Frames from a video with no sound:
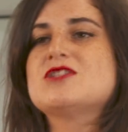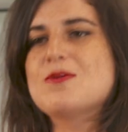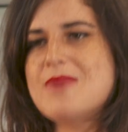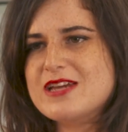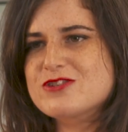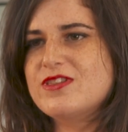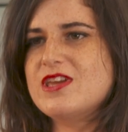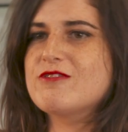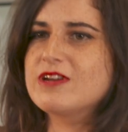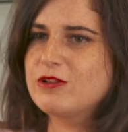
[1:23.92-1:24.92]
So make sure that
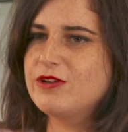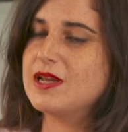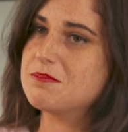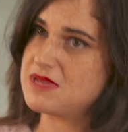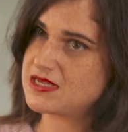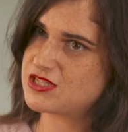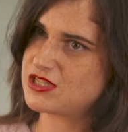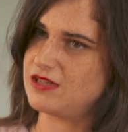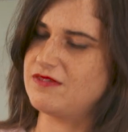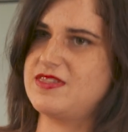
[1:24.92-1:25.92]
you're including a
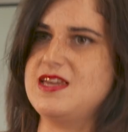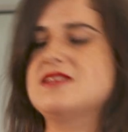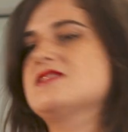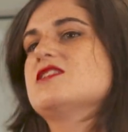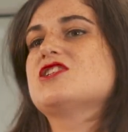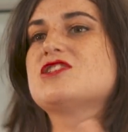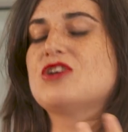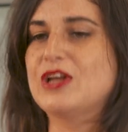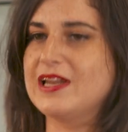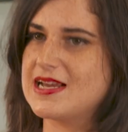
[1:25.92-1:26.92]
mixture of things such as
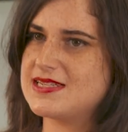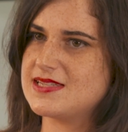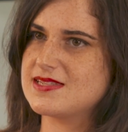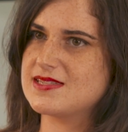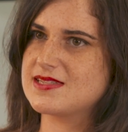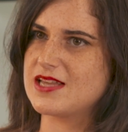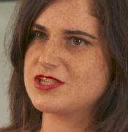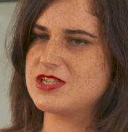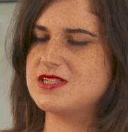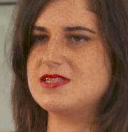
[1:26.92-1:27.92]
early ideas and
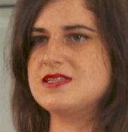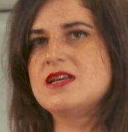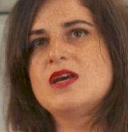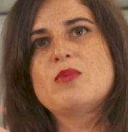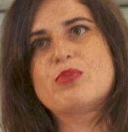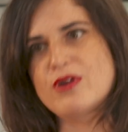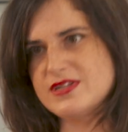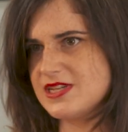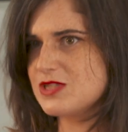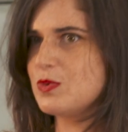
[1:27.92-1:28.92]
sketches,
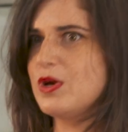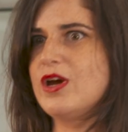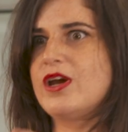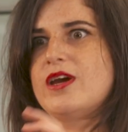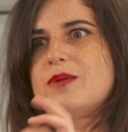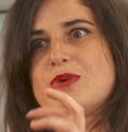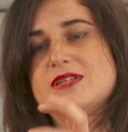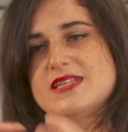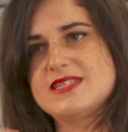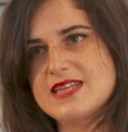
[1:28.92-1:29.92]
process work,
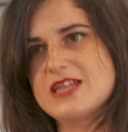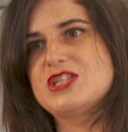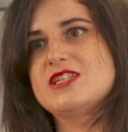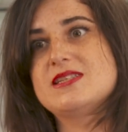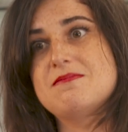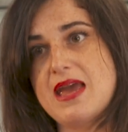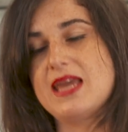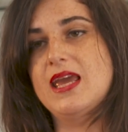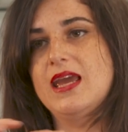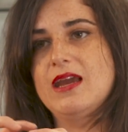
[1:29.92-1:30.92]
process sketches and
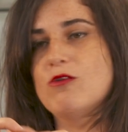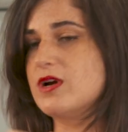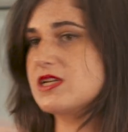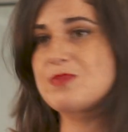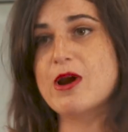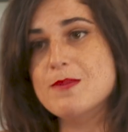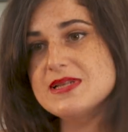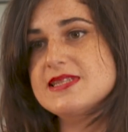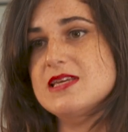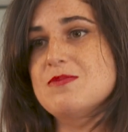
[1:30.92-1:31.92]
making or
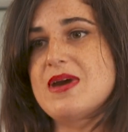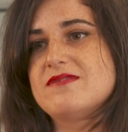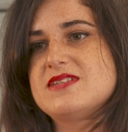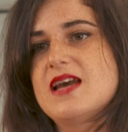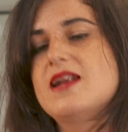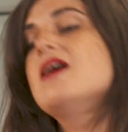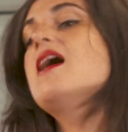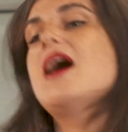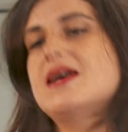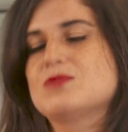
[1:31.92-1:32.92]
experiments that you may have done,
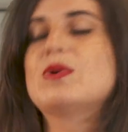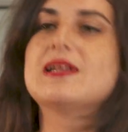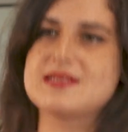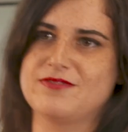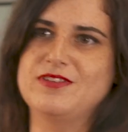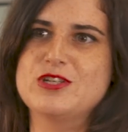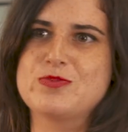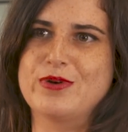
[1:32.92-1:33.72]
as well as the finished